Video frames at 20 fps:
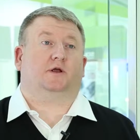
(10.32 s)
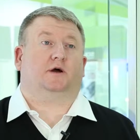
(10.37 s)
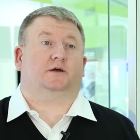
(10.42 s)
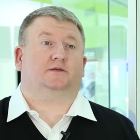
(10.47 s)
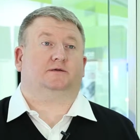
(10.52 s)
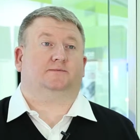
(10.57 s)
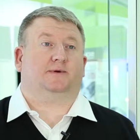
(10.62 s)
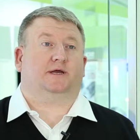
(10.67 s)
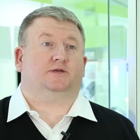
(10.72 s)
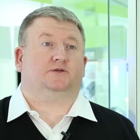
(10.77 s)
we
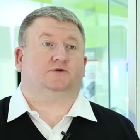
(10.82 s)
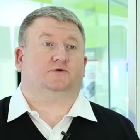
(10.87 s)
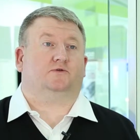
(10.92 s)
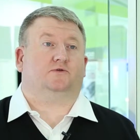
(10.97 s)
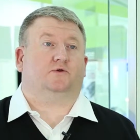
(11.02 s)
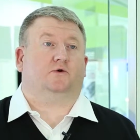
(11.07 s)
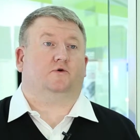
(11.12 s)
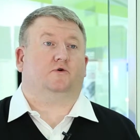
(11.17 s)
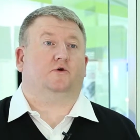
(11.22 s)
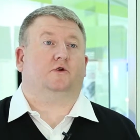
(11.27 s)
like to make
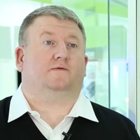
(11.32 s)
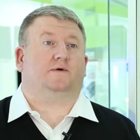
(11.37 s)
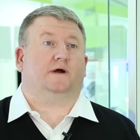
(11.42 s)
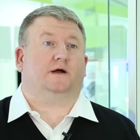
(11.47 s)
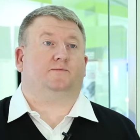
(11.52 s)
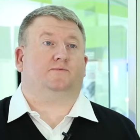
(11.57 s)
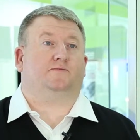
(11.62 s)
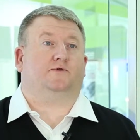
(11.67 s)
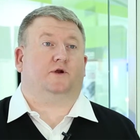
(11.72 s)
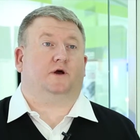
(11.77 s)
sure that all of
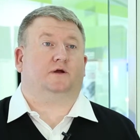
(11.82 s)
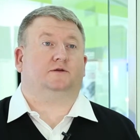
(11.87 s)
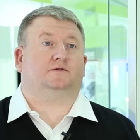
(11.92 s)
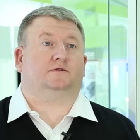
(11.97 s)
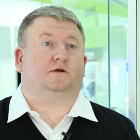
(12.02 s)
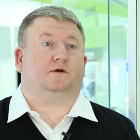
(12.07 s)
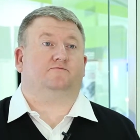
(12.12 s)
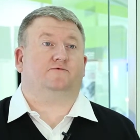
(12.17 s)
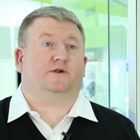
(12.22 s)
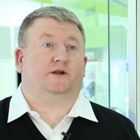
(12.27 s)
our
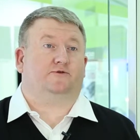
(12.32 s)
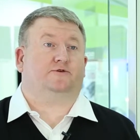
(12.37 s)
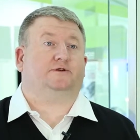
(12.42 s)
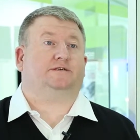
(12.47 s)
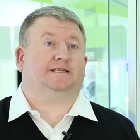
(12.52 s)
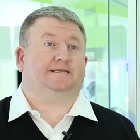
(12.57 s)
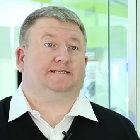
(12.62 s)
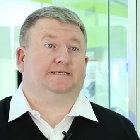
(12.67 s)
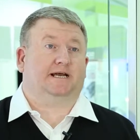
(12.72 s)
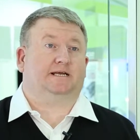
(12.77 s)
products are
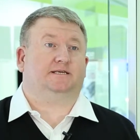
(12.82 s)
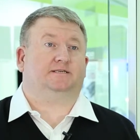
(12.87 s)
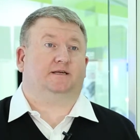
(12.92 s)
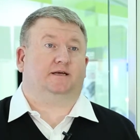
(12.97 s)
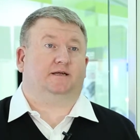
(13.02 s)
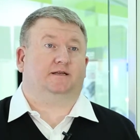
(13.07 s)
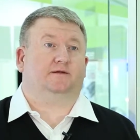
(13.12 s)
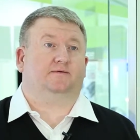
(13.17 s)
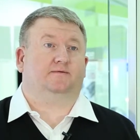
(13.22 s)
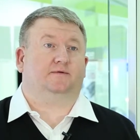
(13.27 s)
rigorously
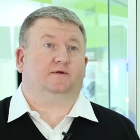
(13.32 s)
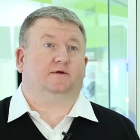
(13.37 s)
tested.